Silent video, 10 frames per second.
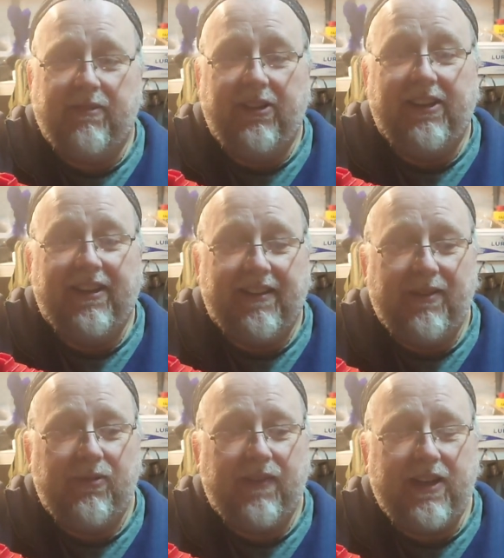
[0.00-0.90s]
Really,
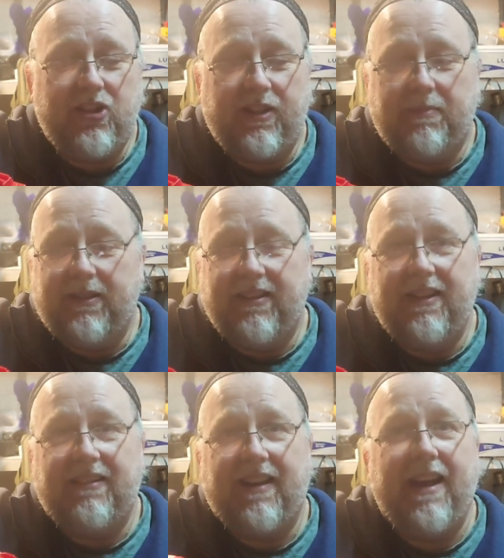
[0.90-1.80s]
it was very cheap
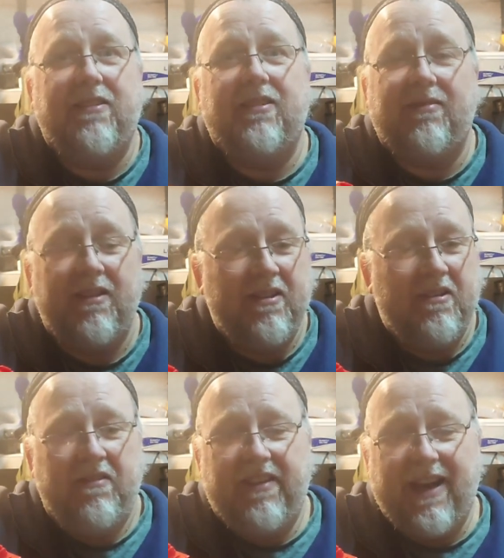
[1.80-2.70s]
indeed, and
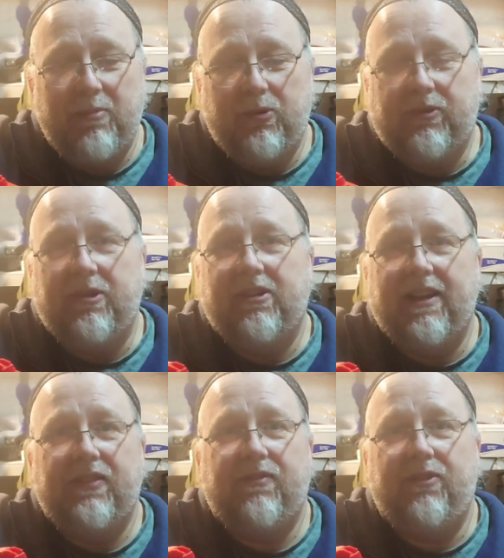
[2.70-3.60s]
the ammo is going to
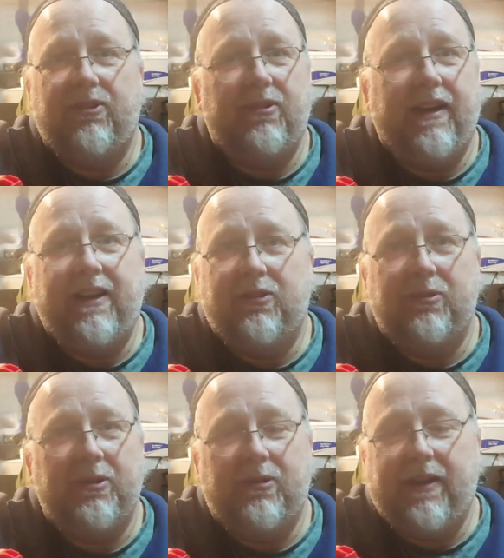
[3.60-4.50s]
last for I
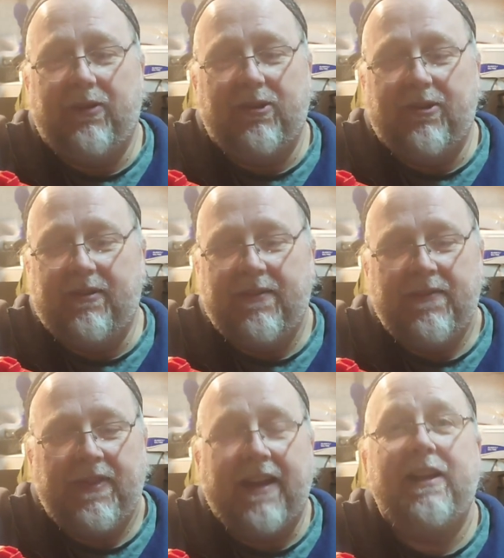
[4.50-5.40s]
don't know how long.
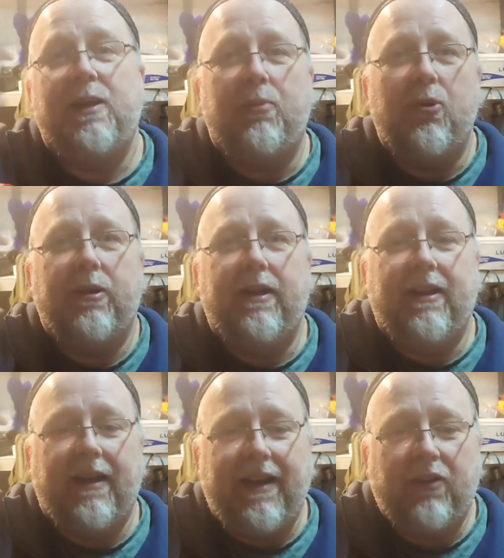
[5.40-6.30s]
I nearly bought
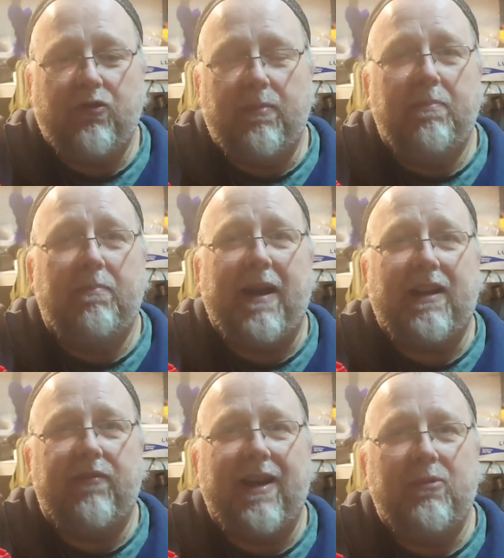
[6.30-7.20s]
an extra
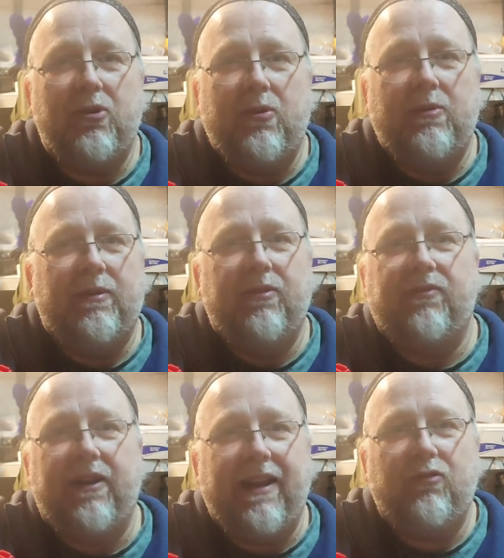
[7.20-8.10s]
pack of ammo
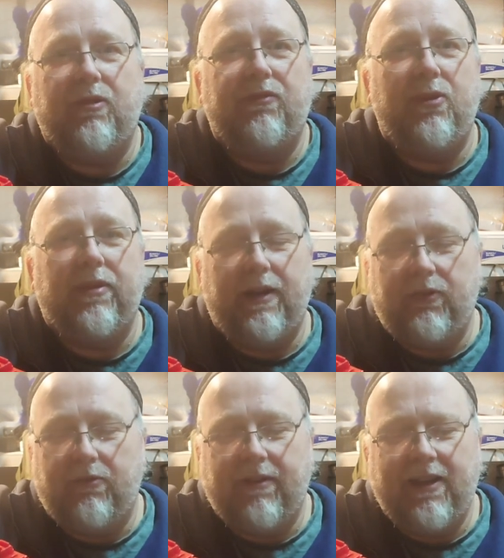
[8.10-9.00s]
of an extra few
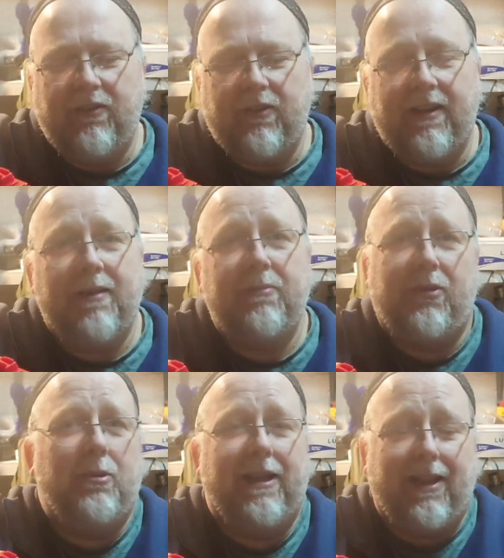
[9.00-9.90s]
thousand rounds, and I'm
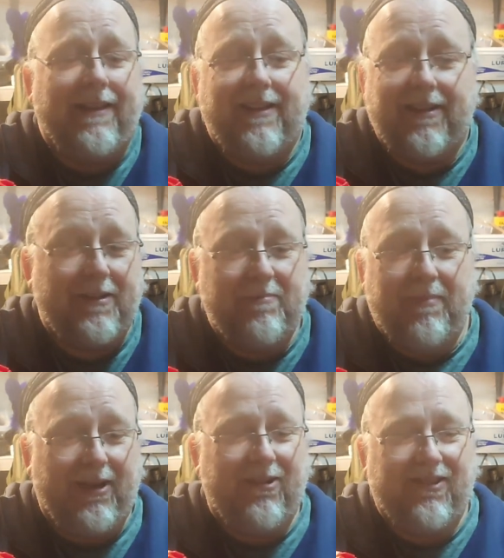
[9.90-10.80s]
totally glad I
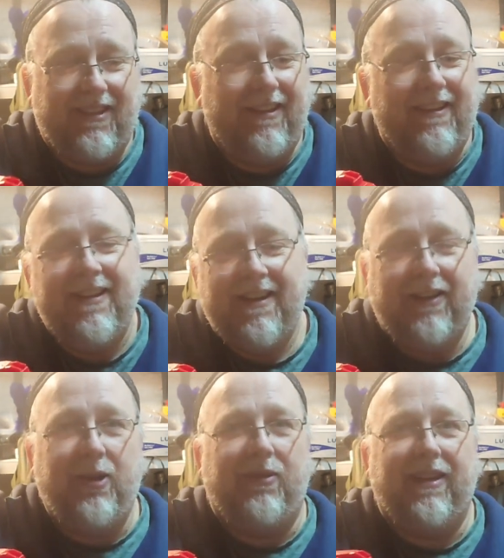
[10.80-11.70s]
didn't, because
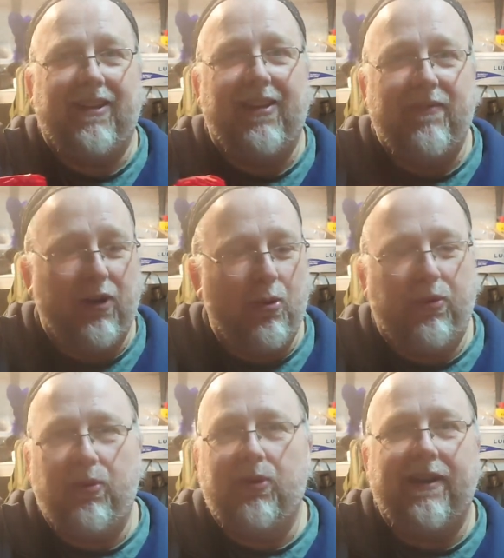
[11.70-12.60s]
I don't think I'll ever go
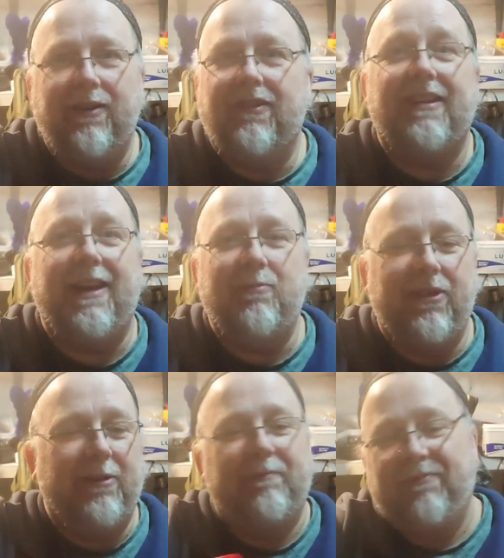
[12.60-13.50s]
through the rounds that came
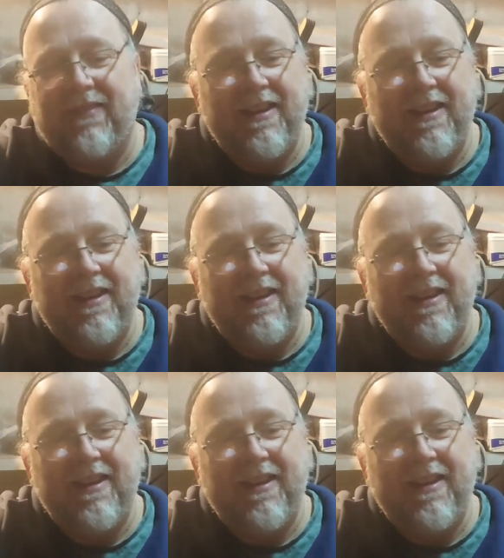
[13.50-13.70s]
with it.